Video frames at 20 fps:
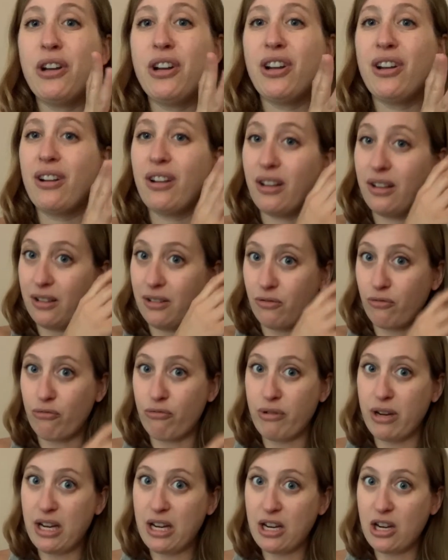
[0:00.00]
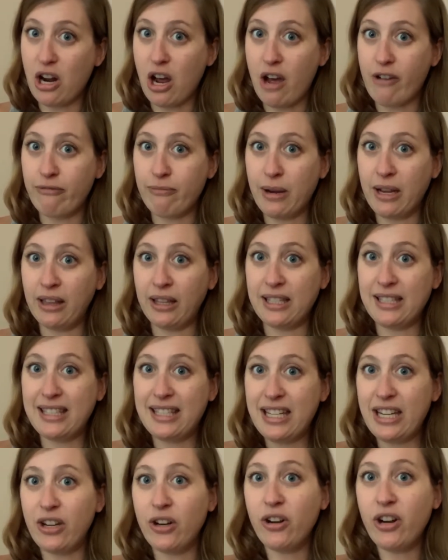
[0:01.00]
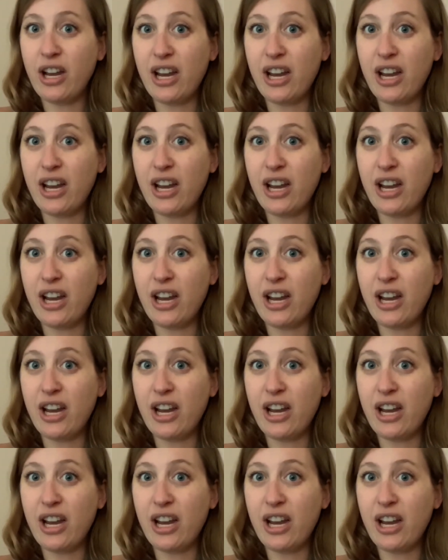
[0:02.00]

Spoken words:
to read it off my list here.